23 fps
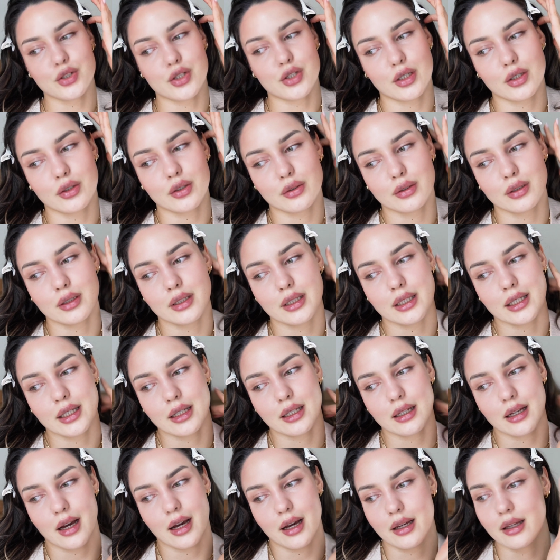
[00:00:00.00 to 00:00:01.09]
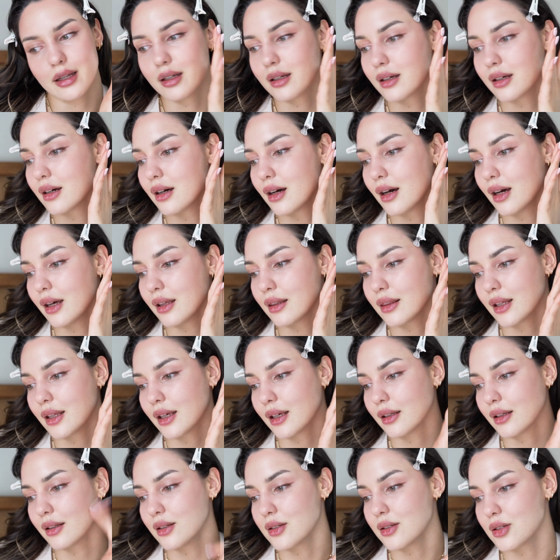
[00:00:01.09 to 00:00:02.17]
Generally, I
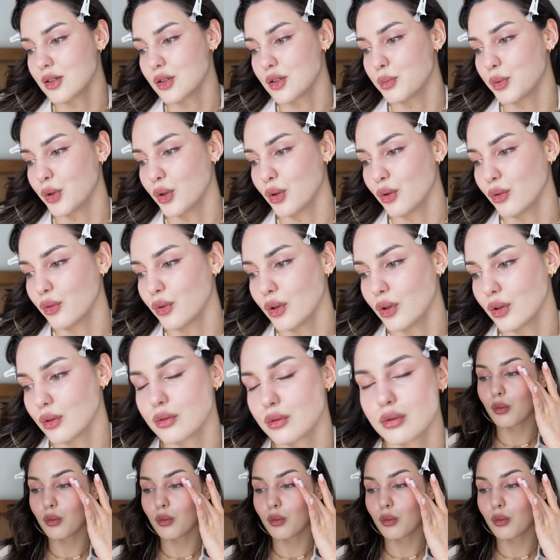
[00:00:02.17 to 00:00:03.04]
think this is beautiful.